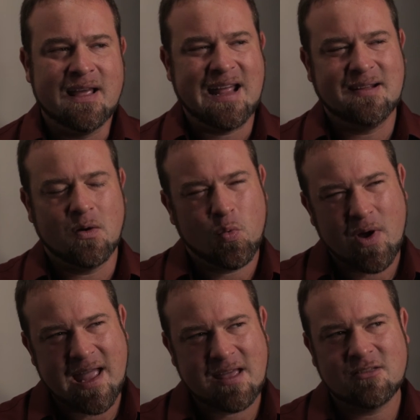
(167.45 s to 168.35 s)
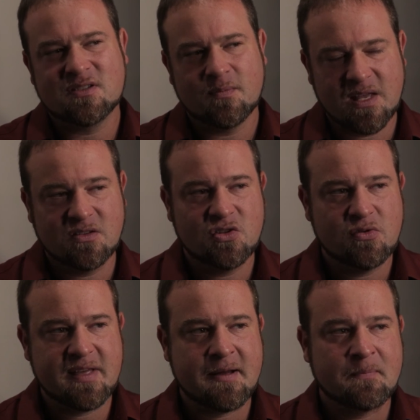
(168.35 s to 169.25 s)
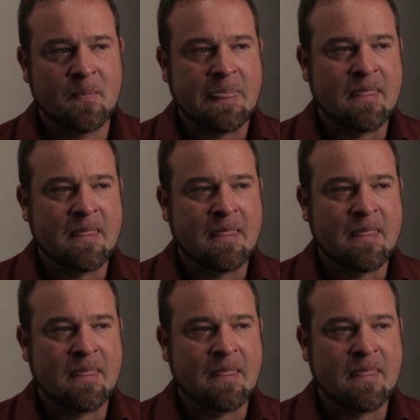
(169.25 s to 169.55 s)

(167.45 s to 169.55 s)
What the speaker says: And in a way, there's something to that.